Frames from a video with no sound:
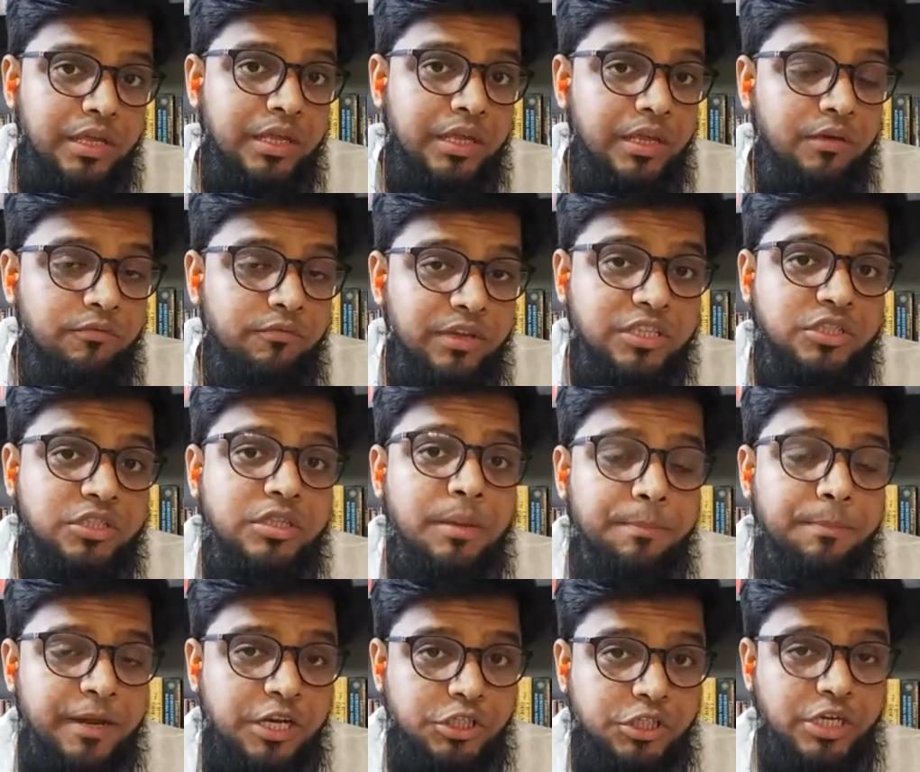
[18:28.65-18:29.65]
which the
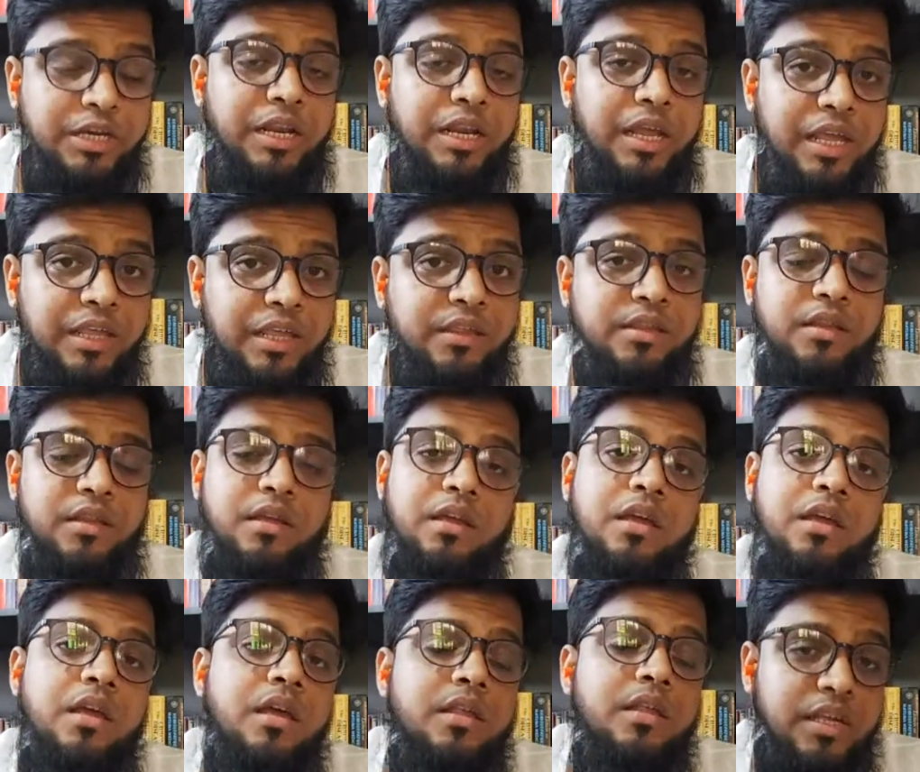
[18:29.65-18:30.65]
patient is
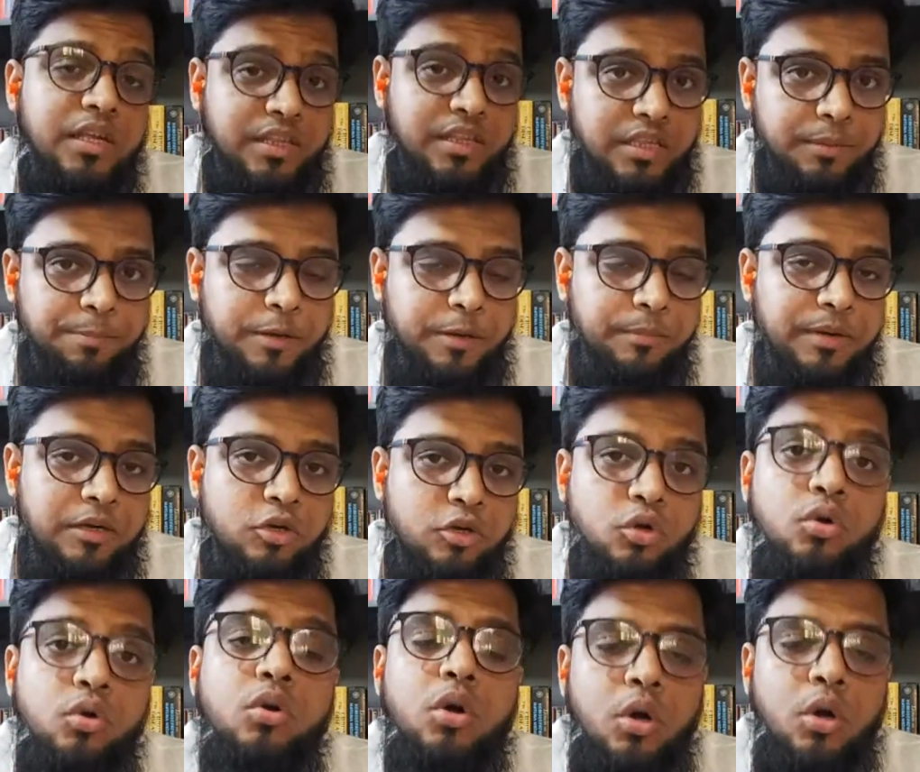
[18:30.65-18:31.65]
susceptible
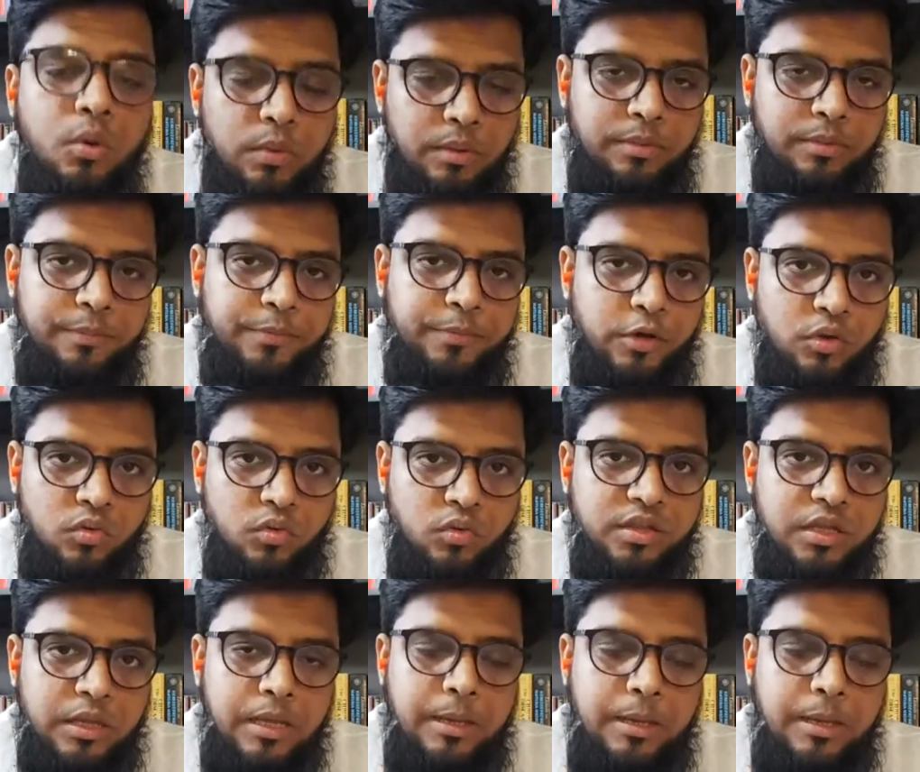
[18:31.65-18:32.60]
to will be produced.